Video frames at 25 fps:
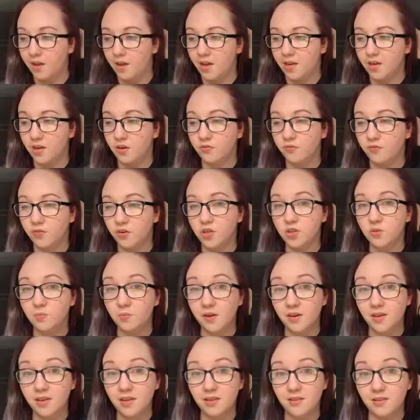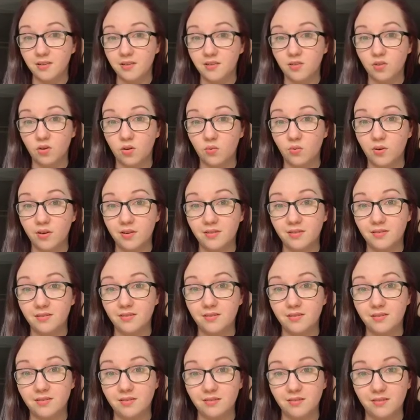Your first market is
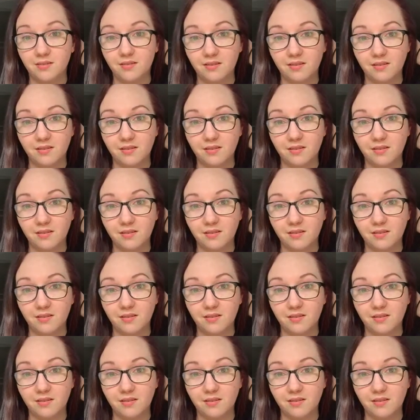always